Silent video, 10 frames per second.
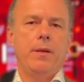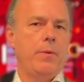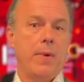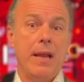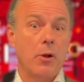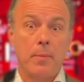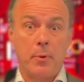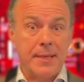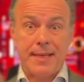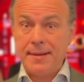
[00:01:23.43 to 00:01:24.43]
we're going to
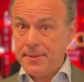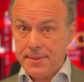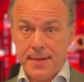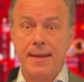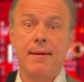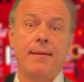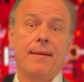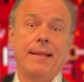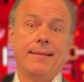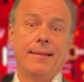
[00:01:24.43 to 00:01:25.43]
present here
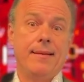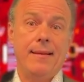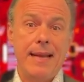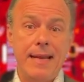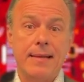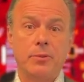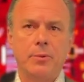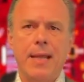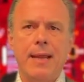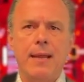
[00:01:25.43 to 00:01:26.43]
at Link
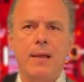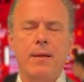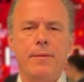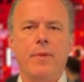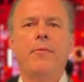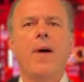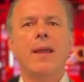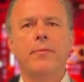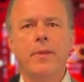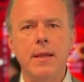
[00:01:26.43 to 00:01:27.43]
today the
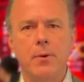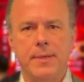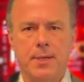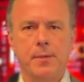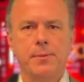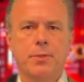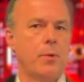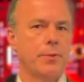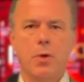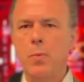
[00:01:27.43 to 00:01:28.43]
5-year results,
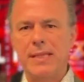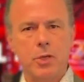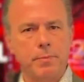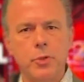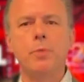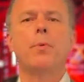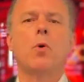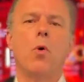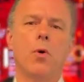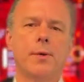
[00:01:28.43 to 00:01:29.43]
also with some
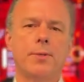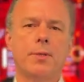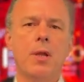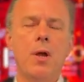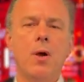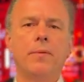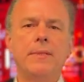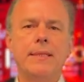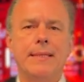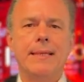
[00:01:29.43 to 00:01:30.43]
sub-cohorts of
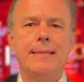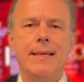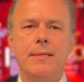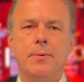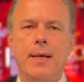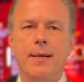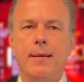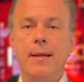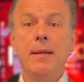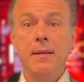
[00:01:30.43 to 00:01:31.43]
this TINTIN
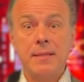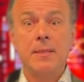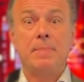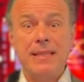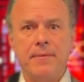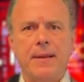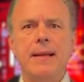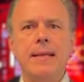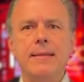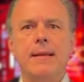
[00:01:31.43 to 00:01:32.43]
trial,
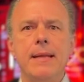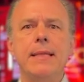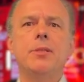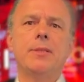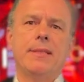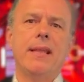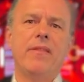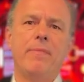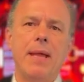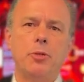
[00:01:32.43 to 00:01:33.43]
specifically in the lesions that
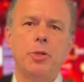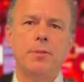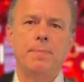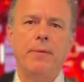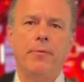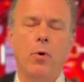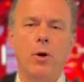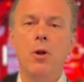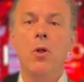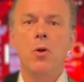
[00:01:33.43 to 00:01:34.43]
I've mentioned
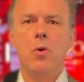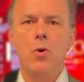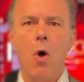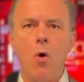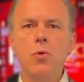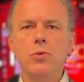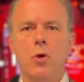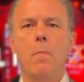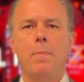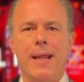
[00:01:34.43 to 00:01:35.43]
before, long
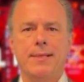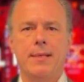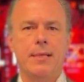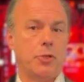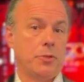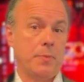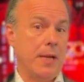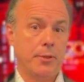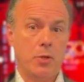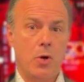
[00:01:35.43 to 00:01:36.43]
complex lesions. We
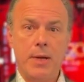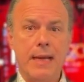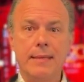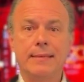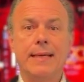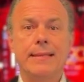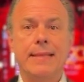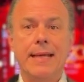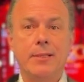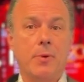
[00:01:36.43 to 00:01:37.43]
are talking in the
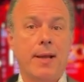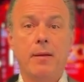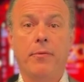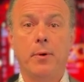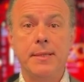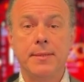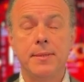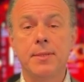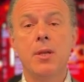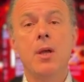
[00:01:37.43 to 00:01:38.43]
TINTIN trial, for
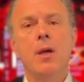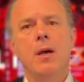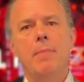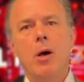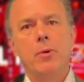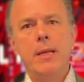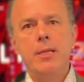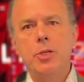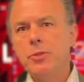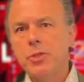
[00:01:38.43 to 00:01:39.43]
instance, about
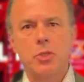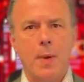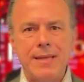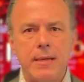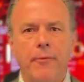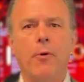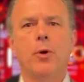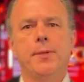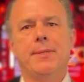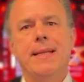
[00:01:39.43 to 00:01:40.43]
lesions
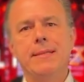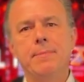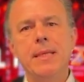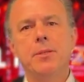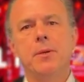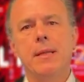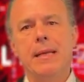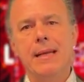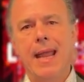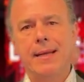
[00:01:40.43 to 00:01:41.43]
24 centimeter
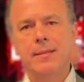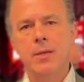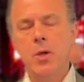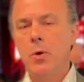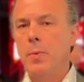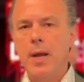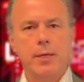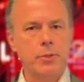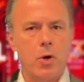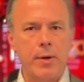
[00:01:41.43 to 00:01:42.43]
in length. We
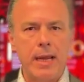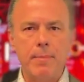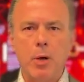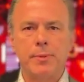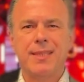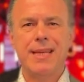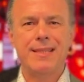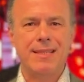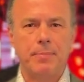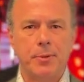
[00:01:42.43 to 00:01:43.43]
are talking about
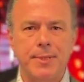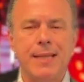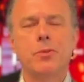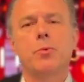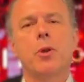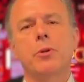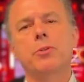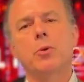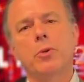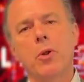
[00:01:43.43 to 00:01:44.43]
60% chronic
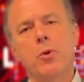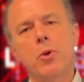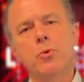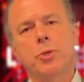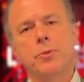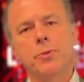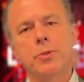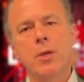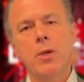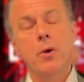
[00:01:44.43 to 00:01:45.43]
total
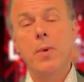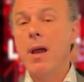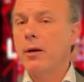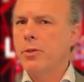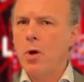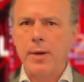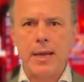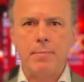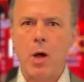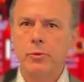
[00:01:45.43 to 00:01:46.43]
occlusions. We are
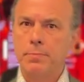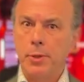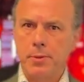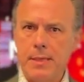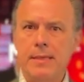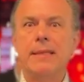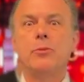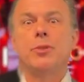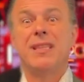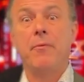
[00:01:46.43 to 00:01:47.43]
talking about moderately
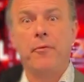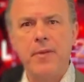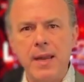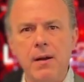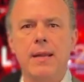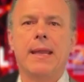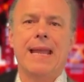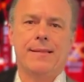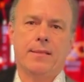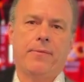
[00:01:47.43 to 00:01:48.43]
to severely
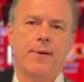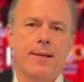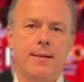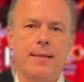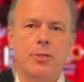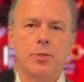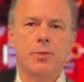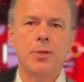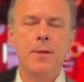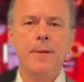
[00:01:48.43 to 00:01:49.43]
calcified
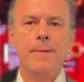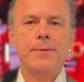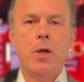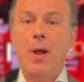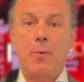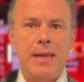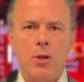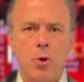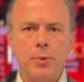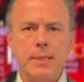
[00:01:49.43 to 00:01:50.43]
lesions. So and we
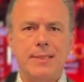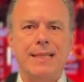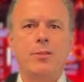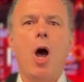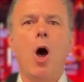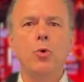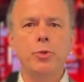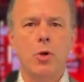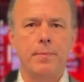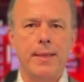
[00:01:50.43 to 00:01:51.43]
notice that the
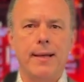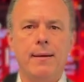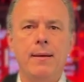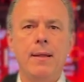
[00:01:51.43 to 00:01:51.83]
outcome there,